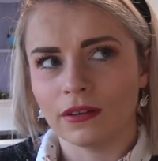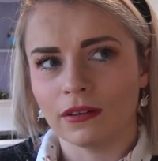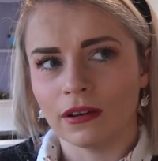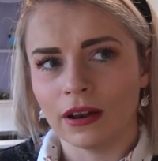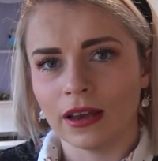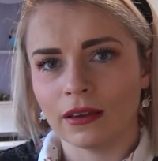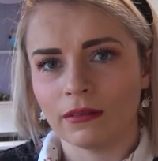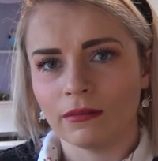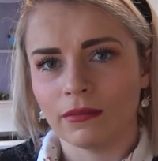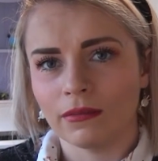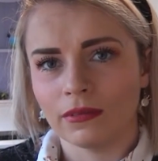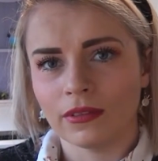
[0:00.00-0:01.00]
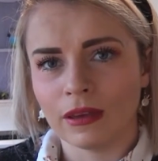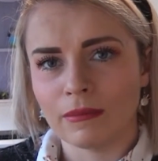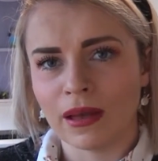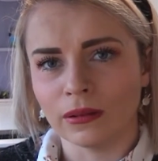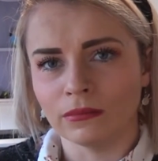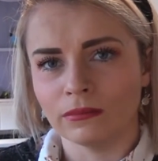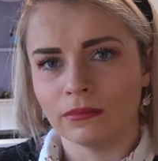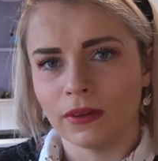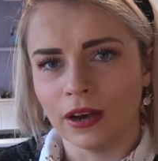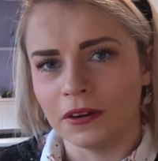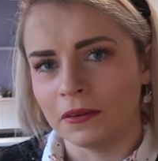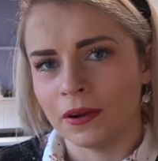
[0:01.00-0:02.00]
are like, they melt,
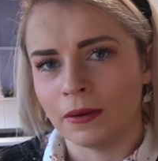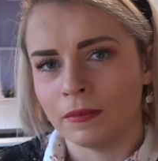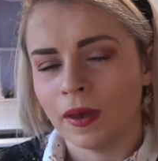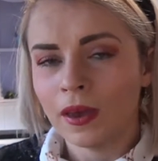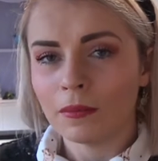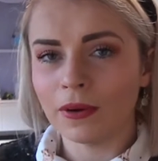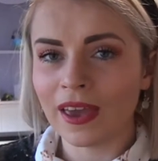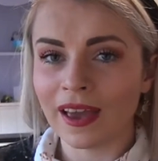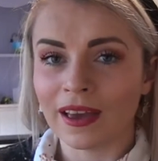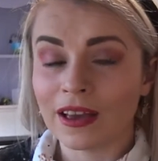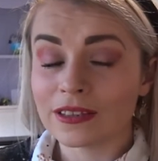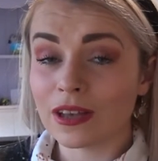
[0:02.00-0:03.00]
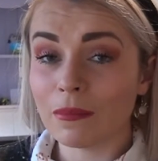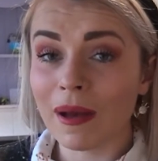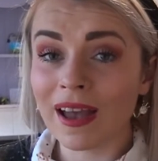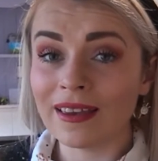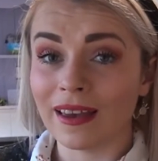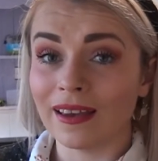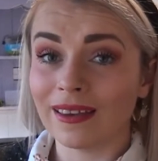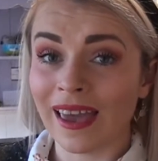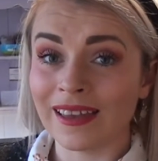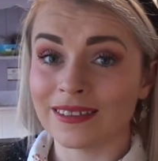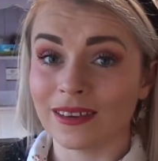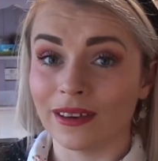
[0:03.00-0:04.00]
I don't know. But yeah, so I might
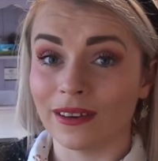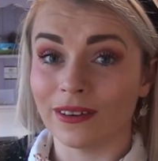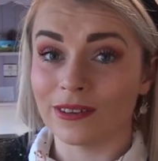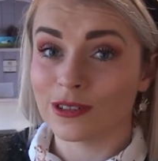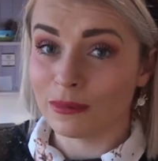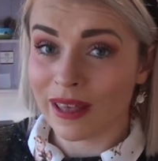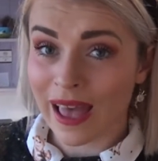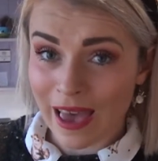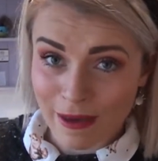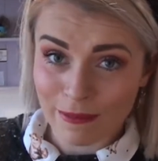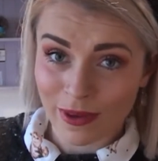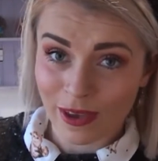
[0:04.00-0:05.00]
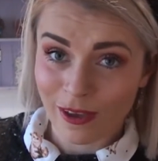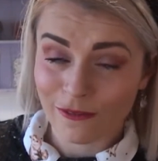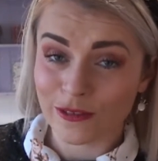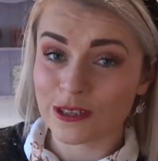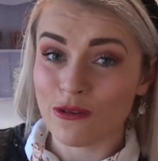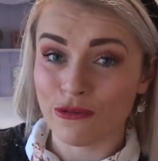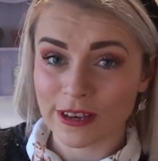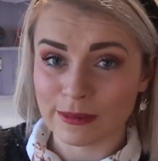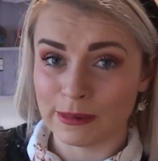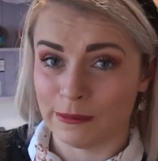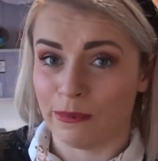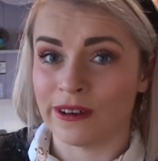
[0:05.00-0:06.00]
get some of them for some
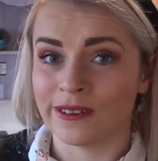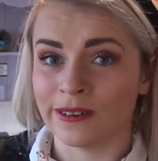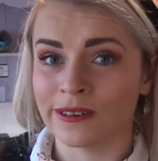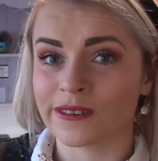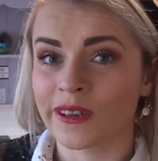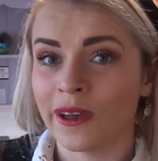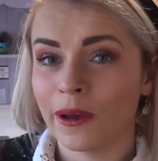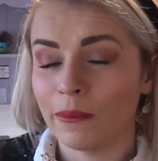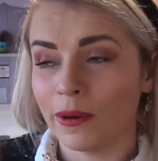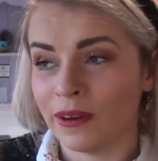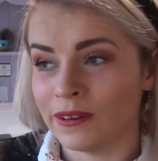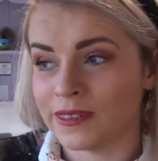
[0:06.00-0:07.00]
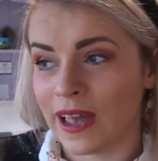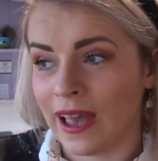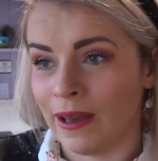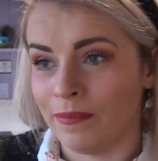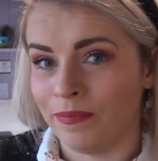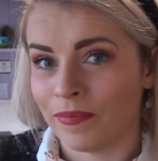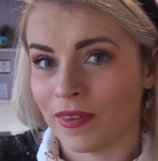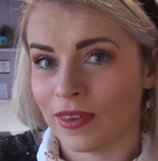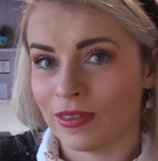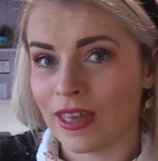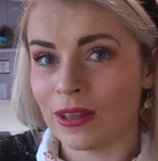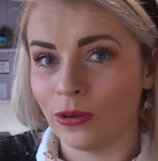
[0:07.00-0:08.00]
Christmas presents, because they
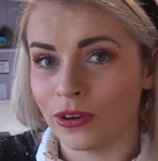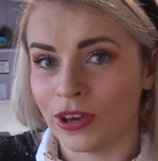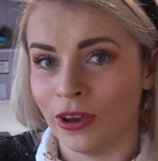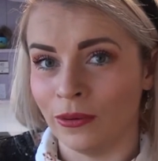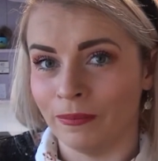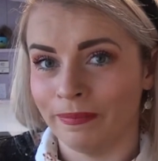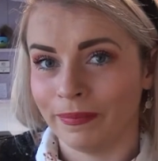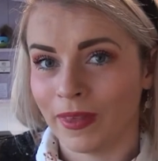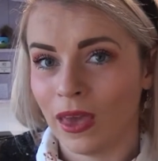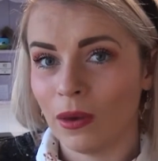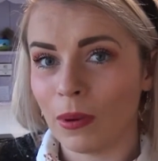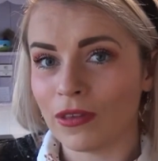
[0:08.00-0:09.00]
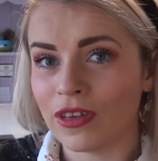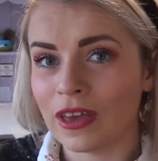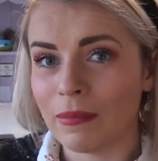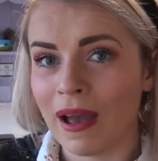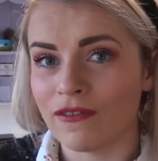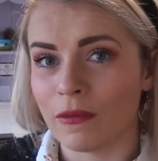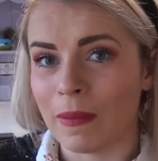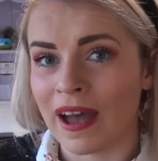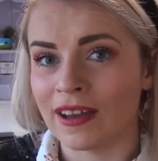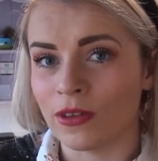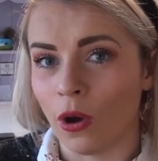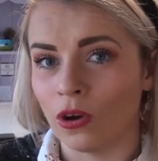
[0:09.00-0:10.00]
look cute. But I think I might have to
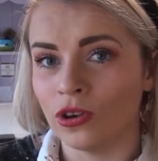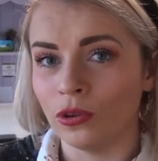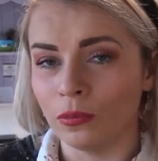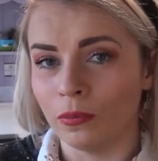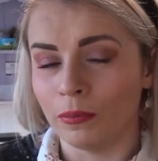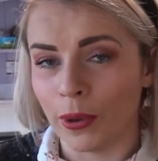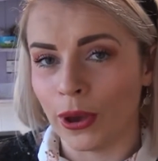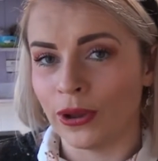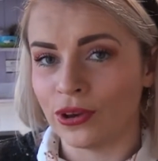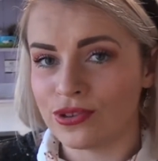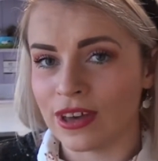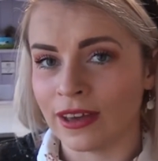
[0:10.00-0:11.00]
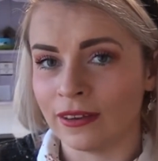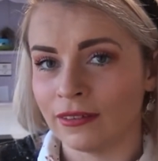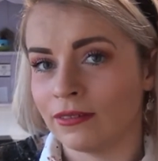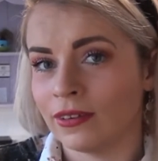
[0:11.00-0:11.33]
buy the oil burner thing